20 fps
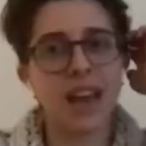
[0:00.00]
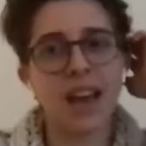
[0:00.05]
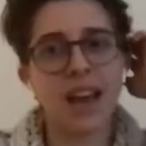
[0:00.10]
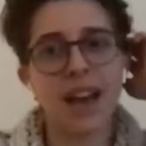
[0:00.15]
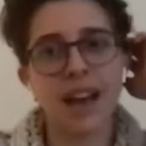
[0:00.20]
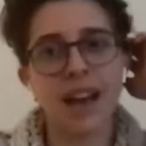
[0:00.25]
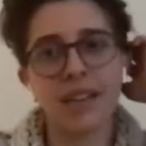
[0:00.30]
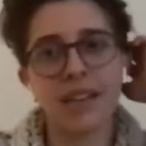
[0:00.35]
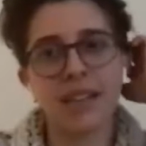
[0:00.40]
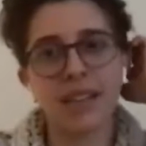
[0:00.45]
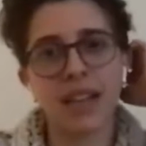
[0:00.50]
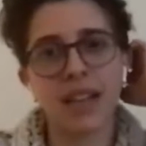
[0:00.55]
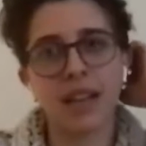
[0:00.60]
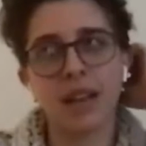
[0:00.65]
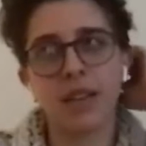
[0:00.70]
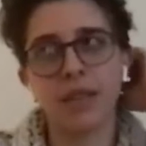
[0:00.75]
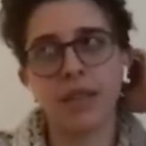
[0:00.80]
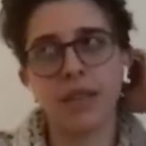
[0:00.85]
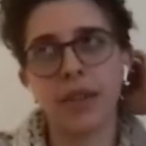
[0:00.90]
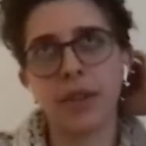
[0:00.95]
I'd say like
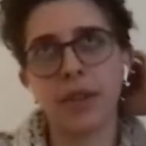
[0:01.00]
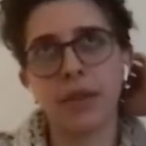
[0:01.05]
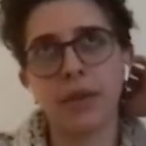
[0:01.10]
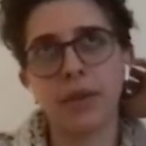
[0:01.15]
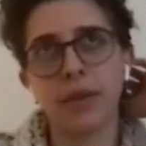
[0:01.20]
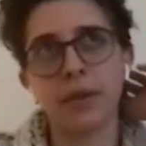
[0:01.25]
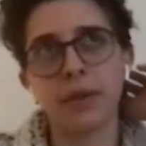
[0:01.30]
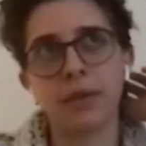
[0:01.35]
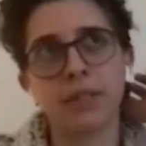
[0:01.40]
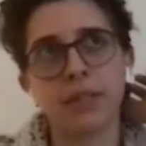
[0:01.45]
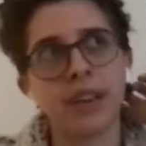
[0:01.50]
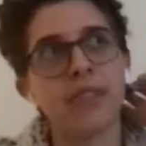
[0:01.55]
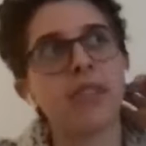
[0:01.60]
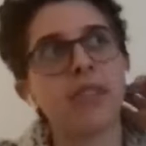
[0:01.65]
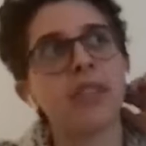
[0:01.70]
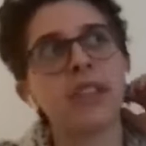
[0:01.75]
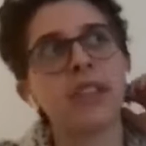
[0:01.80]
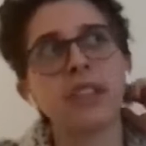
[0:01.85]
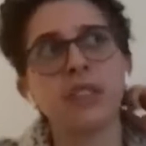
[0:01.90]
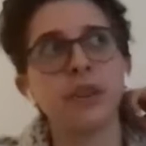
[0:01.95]
you
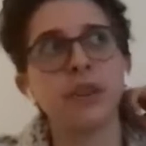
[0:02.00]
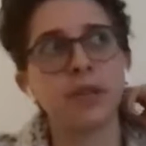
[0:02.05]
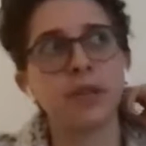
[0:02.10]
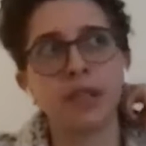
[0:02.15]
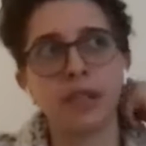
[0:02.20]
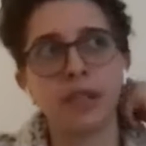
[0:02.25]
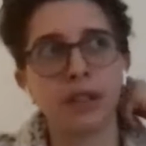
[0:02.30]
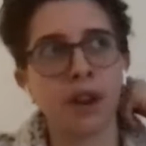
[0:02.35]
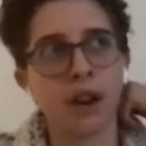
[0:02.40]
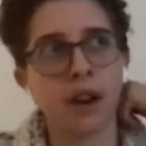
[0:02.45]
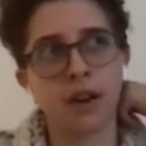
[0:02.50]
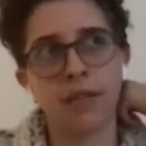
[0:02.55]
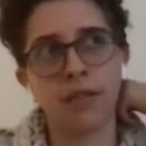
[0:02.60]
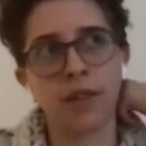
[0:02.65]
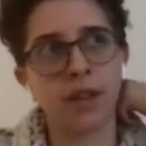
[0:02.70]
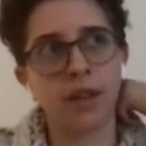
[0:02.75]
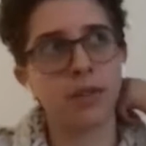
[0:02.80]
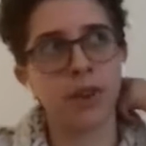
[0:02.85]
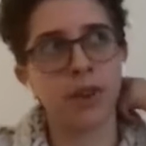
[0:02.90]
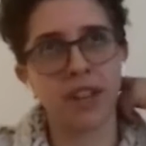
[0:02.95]
definitely don't need a car
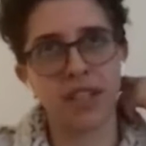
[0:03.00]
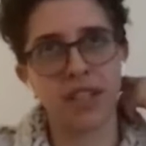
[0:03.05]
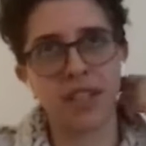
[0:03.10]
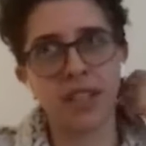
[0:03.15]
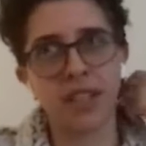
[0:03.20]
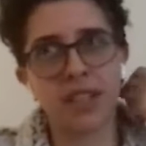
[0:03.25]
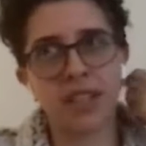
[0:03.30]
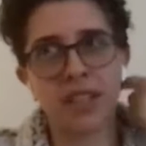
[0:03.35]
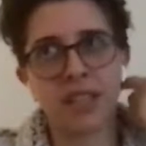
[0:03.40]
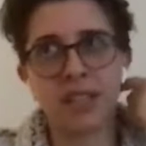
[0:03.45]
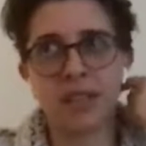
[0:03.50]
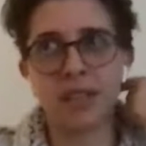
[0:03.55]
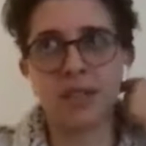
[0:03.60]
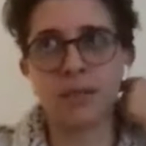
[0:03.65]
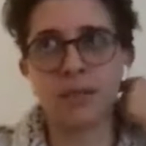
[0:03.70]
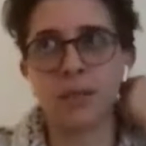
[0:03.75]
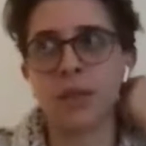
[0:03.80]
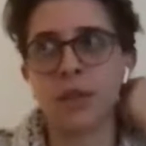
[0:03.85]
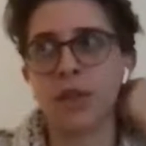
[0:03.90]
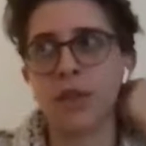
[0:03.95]
if you're in
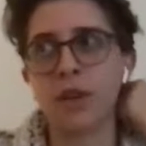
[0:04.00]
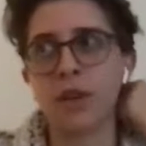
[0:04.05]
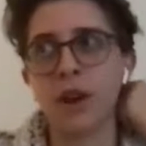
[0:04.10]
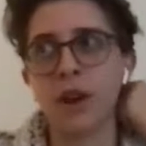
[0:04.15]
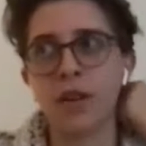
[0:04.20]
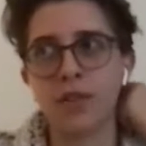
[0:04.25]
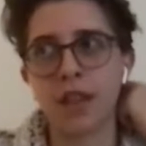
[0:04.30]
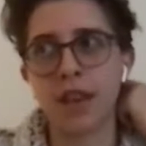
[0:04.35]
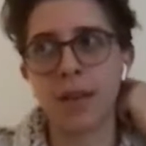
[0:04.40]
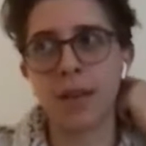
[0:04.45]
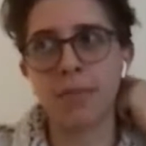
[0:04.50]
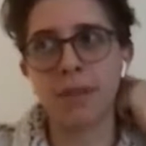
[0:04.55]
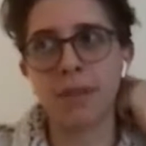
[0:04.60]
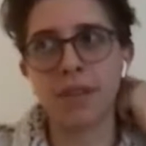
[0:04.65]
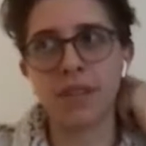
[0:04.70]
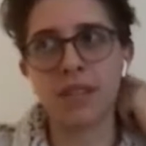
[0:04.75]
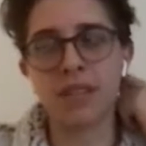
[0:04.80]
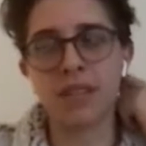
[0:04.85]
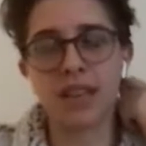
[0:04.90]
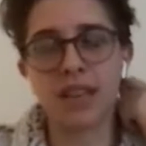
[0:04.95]
residence. Once you're off
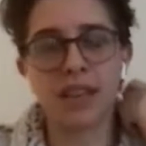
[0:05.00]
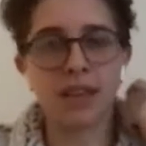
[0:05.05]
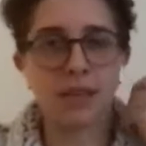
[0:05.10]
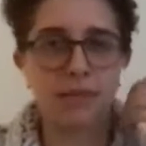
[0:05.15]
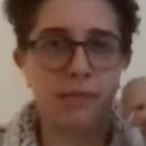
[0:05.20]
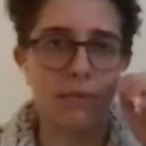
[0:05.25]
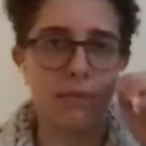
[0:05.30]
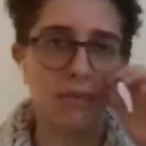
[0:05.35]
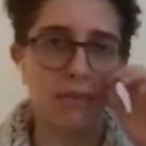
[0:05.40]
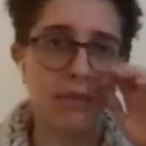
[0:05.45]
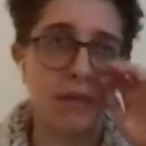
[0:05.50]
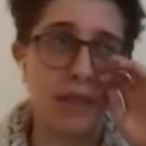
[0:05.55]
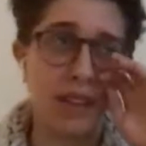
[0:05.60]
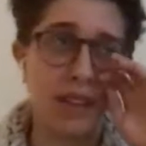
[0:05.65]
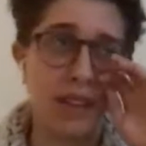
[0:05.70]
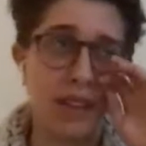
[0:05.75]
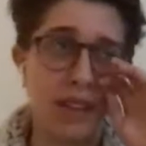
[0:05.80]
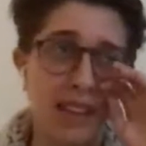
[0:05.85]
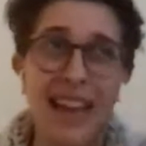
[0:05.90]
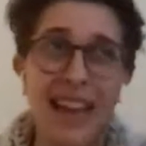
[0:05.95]
campus, like
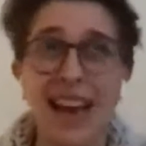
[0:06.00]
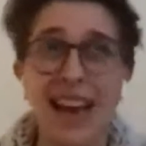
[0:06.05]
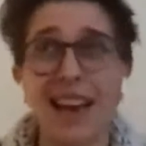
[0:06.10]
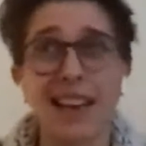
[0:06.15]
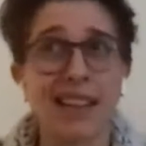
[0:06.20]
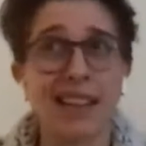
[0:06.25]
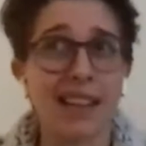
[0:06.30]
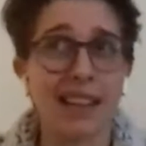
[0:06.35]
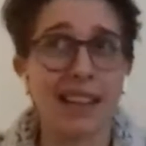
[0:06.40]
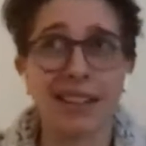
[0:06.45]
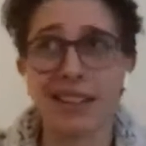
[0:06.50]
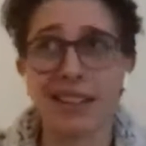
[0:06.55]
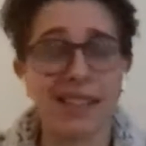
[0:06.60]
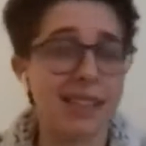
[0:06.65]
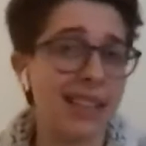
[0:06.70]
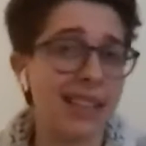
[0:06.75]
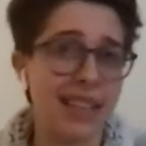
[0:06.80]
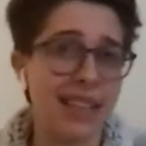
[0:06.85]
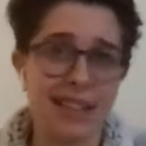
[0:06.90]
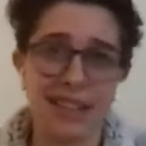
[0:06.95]
yeah,
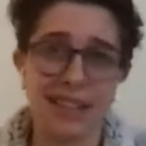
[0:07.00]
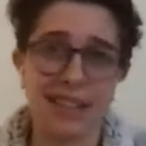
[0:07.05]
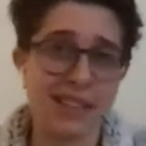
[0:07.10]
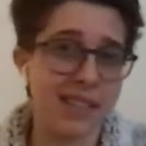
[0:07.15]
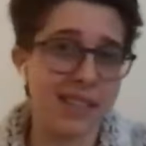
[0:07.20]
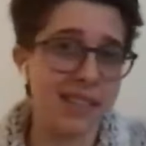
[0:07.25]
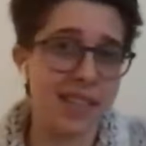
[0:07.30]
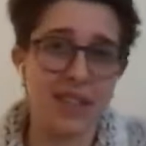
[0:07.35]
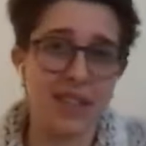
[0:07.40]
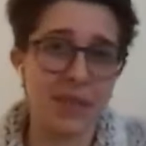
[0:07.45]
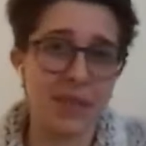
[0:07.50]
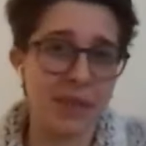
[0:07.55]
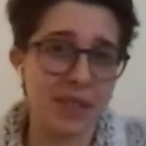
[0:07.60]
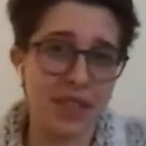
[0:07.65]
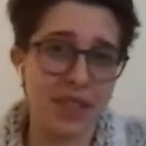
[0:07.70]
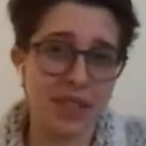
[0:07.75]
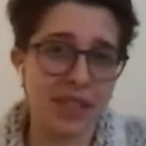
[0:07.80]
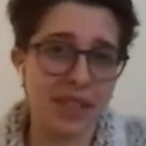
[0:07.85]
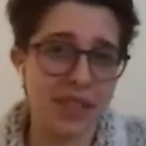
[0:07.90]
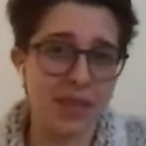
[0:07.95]
like Alyssa said, the
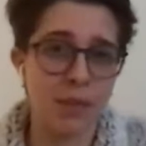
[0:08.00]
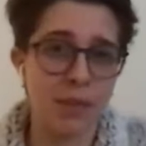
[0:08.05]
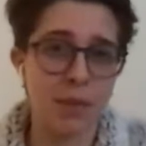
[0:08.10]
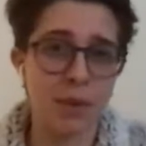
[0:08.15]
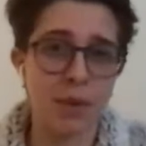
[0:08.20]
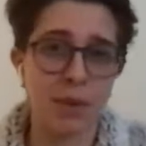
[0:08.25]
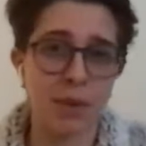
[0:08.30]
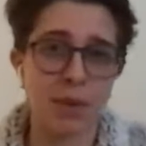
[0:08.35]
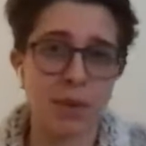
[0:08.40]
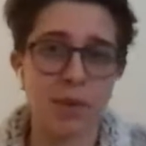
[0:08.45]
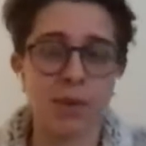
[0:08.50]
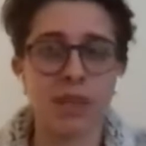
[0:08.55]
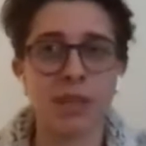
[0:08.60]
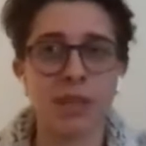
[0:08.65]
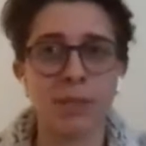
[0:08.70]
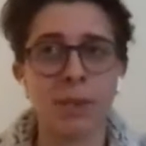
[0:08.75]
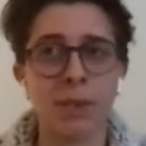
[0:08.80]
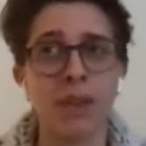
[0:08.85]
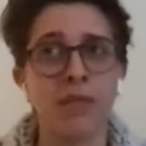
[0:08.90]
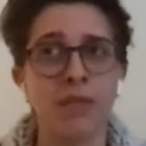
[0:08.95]
only thing is super
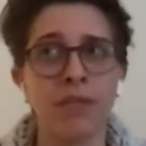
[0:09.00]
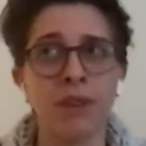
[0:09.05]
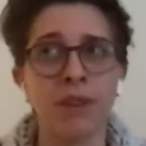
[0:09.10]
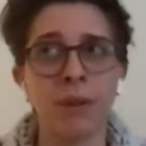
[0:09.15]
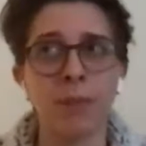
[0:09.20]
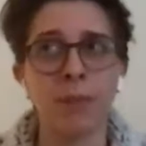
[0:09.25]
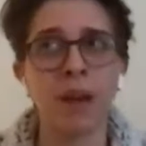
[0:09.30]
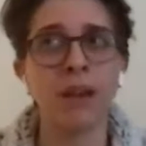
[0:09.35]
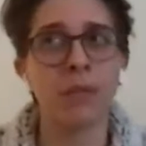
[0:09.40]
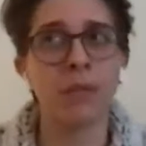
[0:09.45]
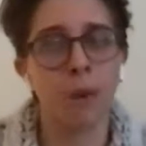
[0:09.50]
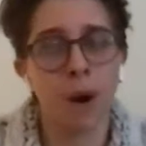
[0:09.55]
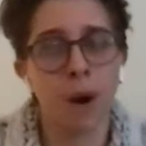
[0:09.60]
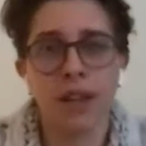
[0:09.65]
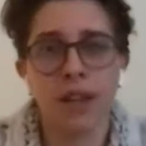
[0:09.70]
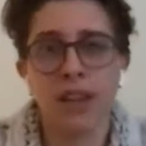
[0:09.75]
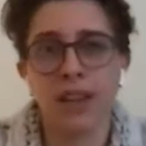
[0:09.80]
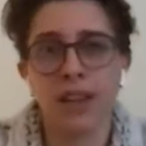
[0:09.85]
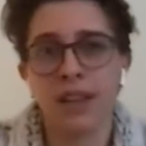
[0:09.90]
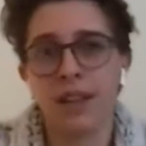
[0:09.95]
groceries. But if you don't mind
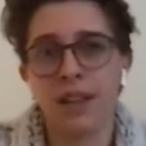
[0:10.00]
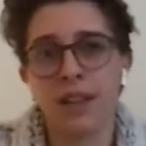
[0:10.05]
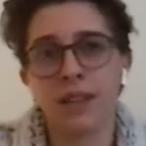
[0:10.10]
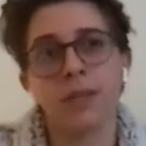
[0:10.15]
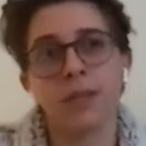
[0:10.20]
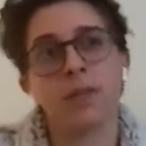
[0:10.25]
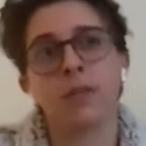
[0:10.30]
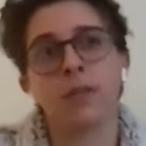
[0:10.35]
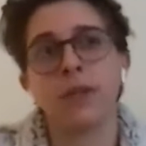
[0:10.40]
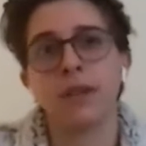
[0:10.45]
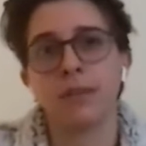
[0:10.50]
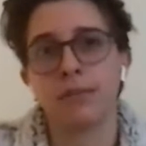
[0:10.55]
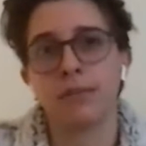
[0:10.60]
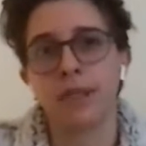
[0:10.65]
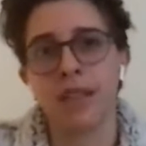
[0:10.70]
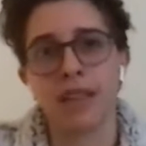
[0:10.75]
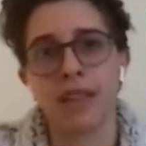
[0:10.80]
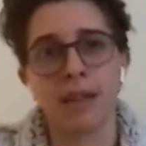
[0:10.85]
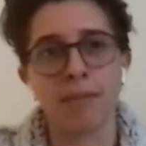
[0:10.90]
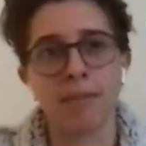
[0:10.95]
walking or
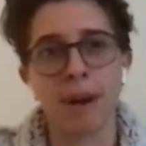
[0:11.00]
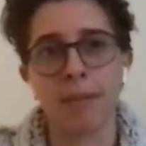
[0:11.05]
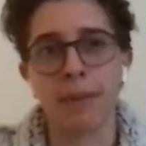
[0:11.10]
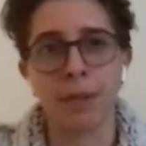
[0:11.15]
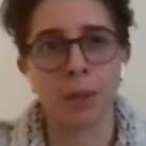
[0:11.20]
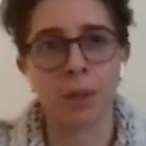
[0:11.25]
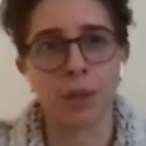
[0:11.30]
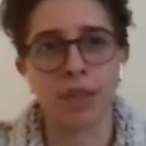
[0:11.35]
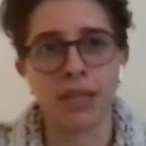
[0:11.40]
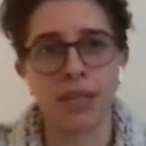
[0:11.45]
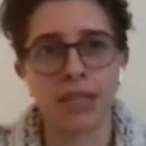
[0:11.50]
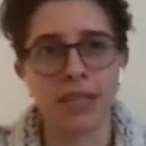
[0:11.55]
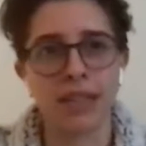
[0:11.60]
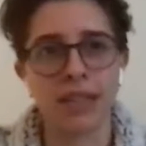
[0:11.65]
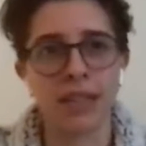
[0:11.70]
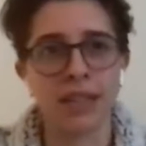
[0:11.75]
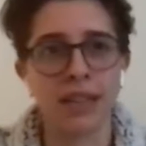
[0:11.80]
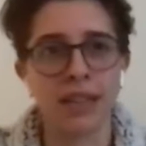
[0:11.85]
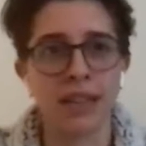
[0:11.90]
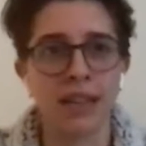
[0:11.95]
taking public
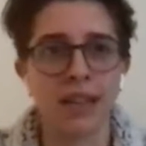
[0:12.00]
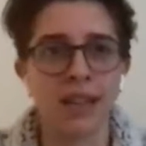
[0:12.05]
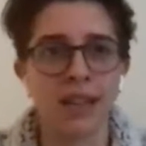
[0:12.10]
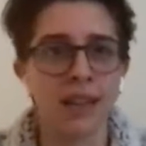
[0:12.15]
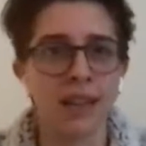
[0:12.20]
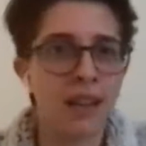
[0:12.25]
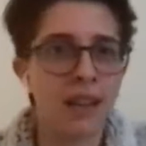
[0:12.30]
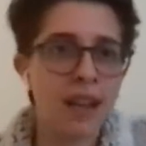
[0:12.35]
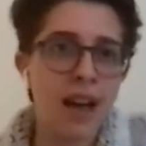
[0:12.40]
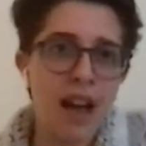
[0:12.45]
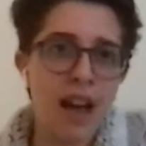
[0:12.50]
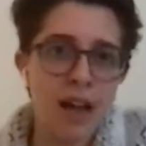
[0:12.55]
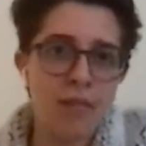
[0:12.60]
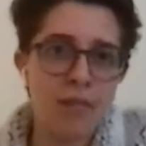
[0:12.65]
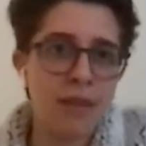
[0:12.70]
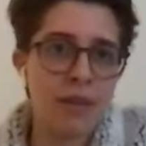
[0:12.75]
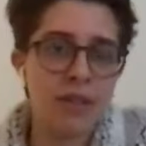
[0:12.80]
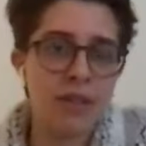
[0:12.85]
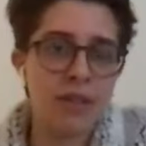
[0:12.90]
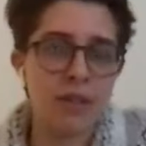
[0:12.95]
transit, like I've
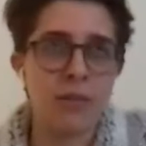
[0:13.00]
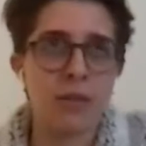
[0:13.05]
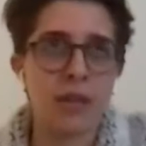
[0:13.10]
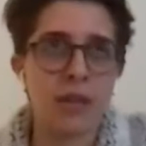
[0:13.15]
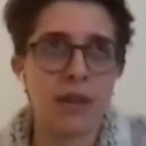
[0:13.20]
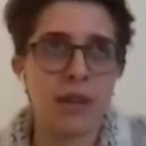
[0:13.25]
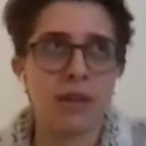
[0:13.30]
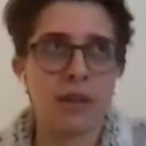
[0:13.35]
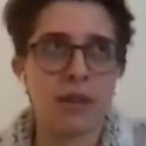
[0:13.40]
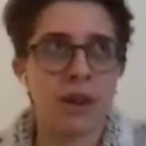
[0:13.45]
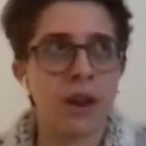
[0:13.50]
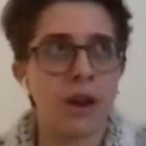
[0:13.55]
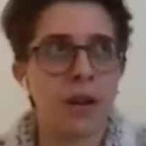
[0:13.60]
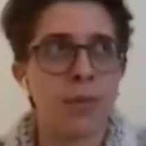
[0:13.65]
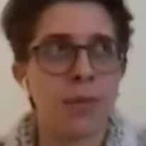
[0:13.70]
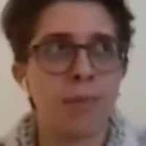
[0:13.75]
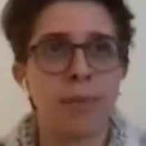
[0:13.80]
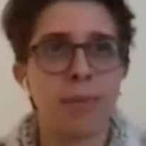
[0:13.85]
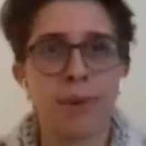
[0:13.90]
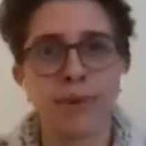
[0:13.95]
made do without a
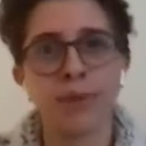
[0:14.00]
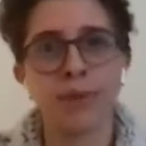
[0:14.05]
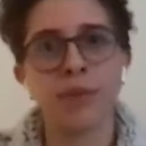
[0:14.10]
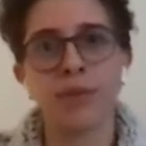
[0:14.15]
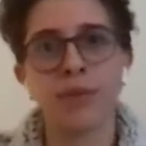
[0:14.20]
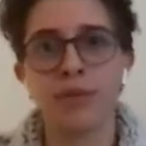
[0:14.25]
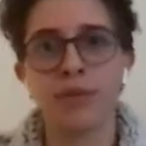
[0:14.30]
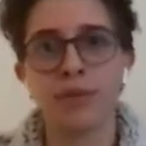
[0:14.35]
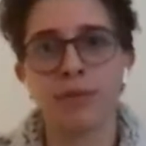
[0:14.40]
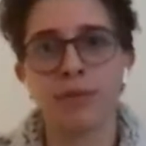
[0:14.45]
car most